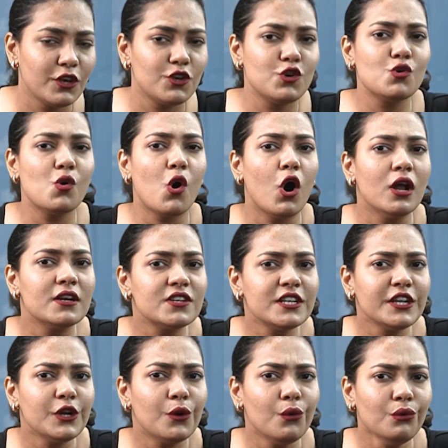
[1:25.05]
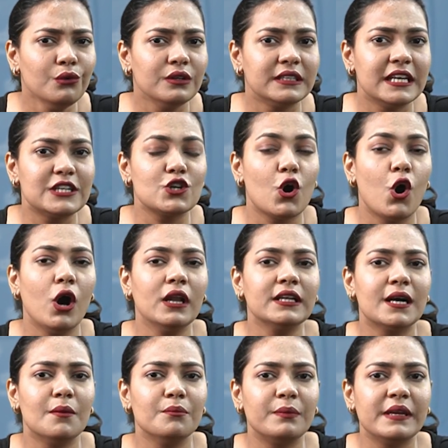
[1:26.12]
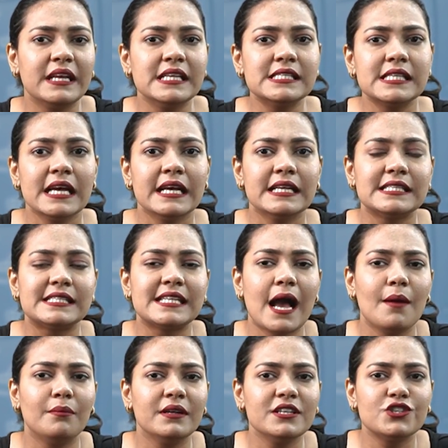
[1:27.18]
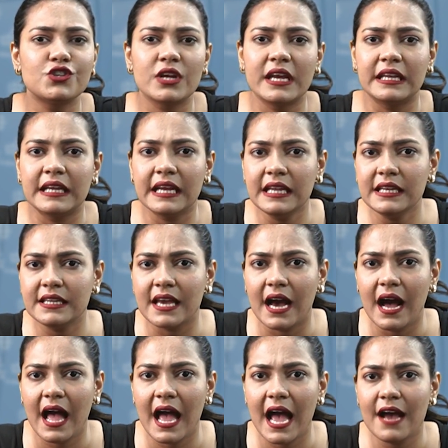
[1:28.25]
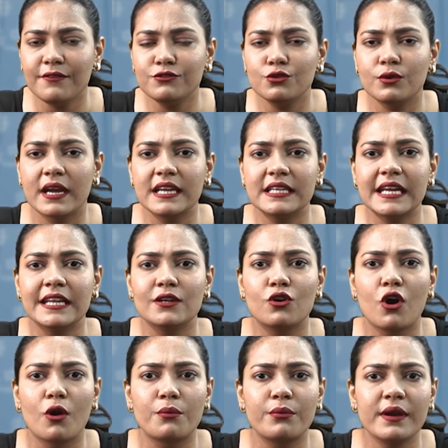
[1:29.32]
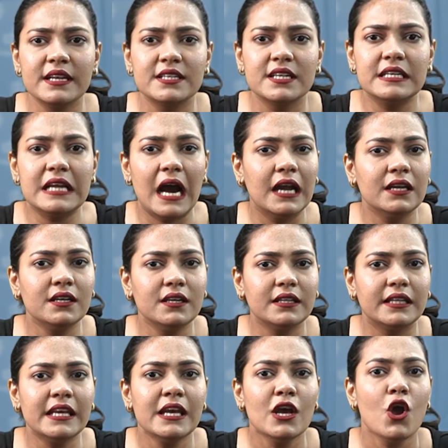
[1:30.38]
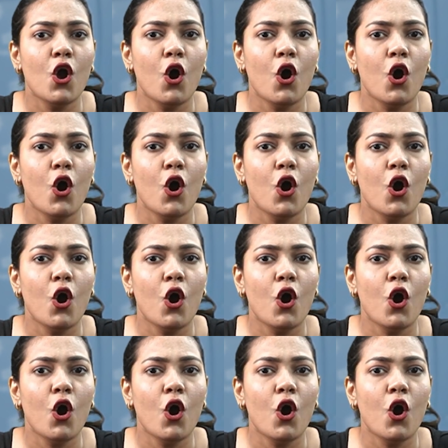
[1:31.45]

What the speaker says: You already know that all companies established in India have to get incorporated under the